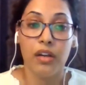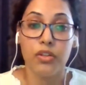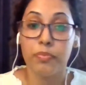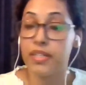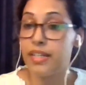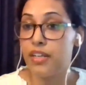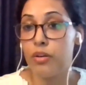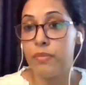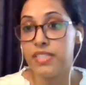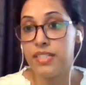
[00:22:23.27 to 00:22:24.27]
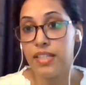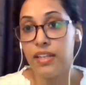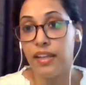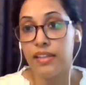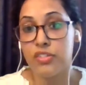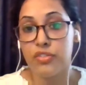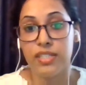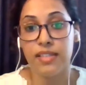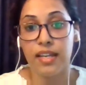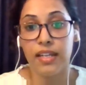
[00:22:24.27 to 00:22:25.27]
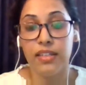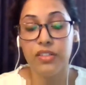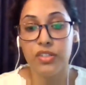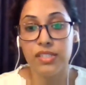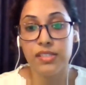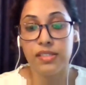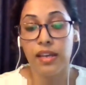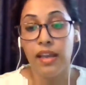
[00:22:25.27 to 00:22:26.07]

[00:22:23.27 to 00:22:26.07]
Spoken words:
to protect domestic industries and interests.